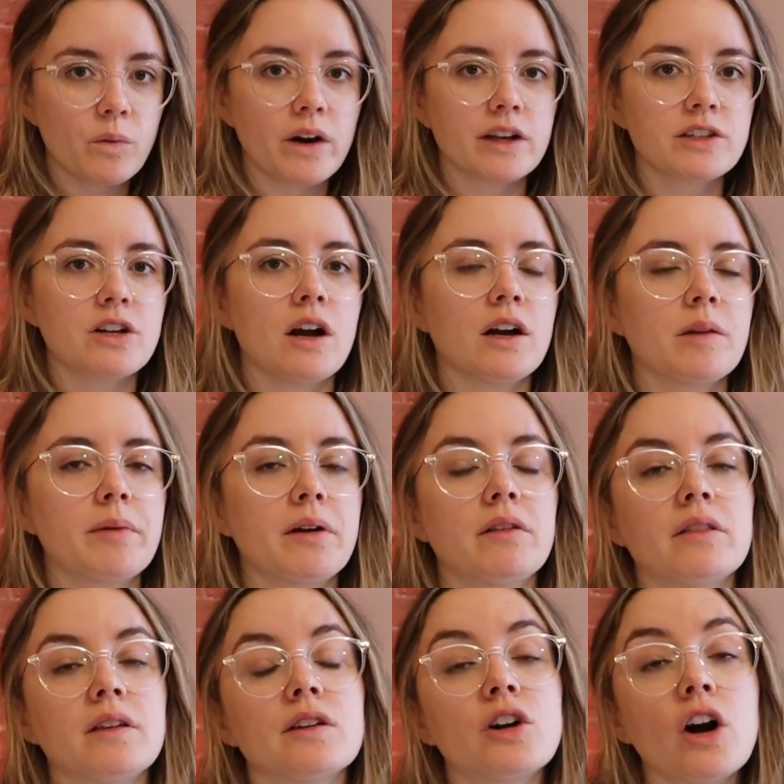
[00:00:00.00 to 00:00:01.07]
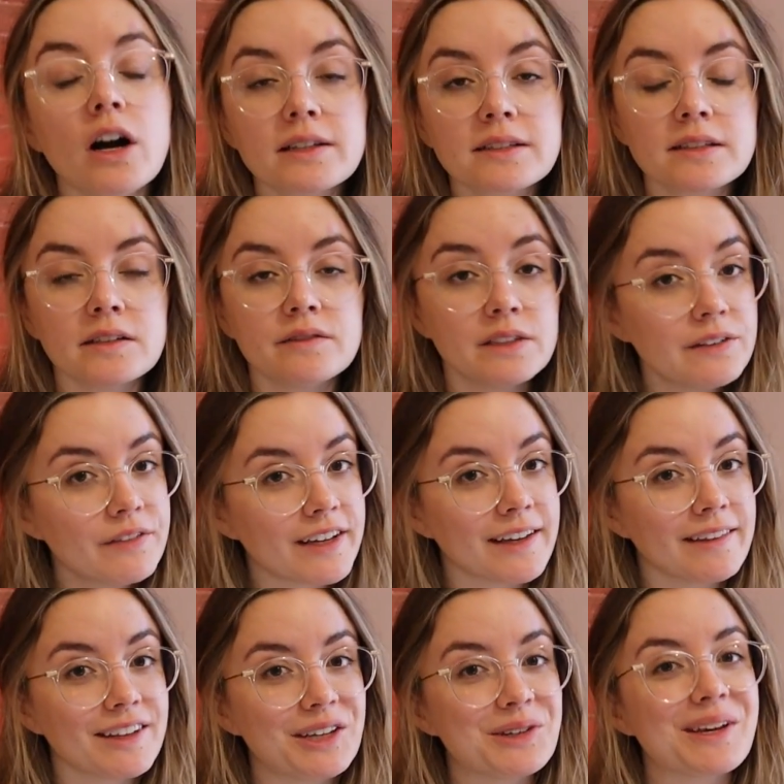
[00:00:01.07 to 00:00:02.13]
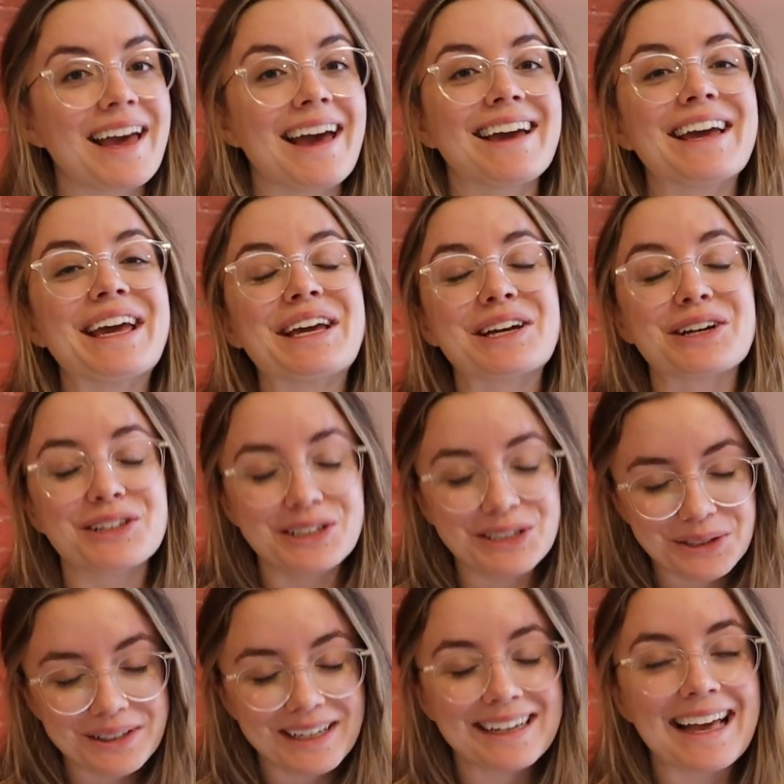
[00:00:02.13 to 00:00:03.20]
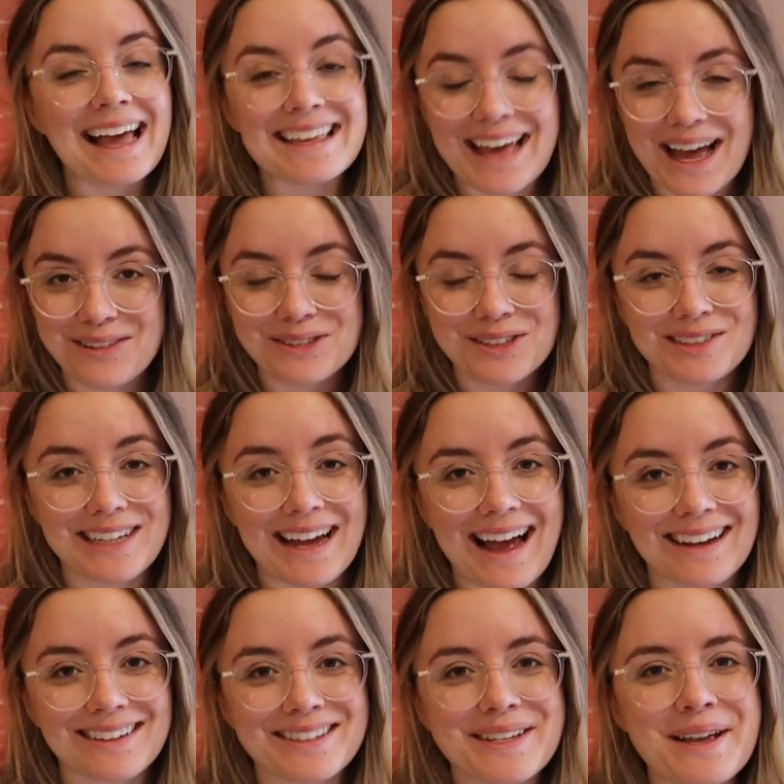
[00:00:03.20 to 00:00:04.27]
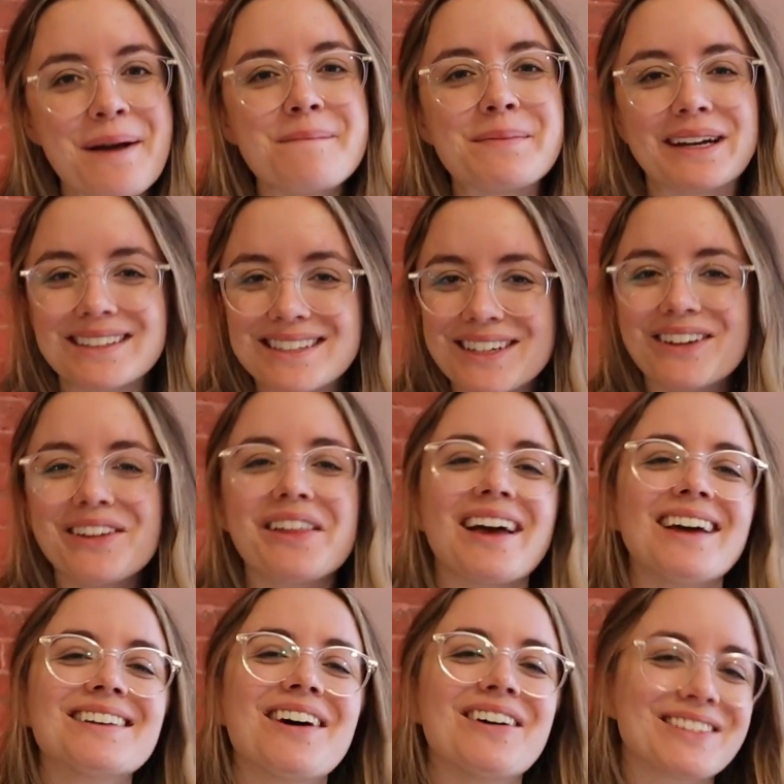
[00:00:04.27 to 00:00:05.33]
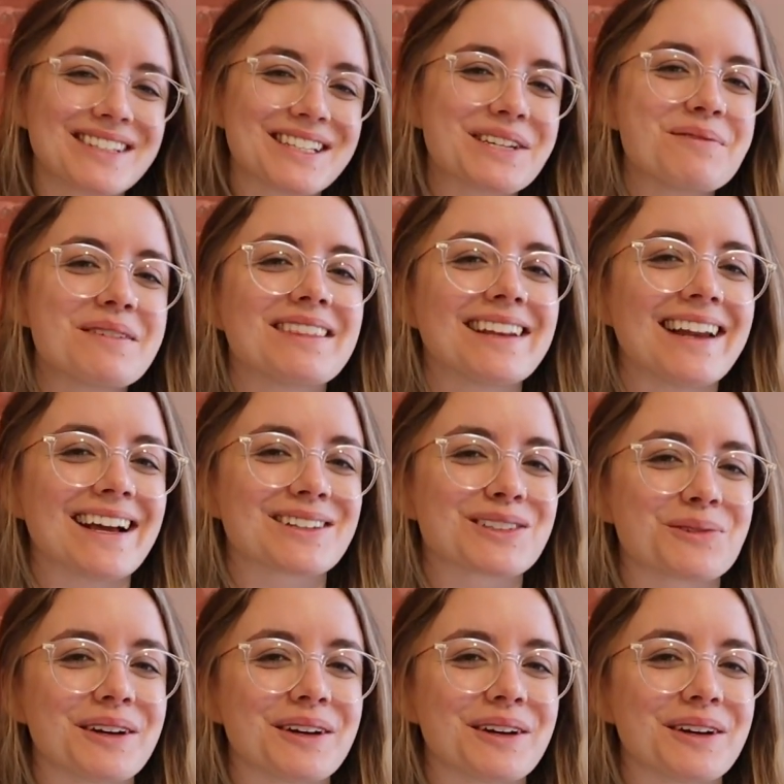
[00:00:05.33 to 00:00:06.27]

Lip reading: where I talk about the cost of living in the UK, including council tax. But until then, I'll see you in the next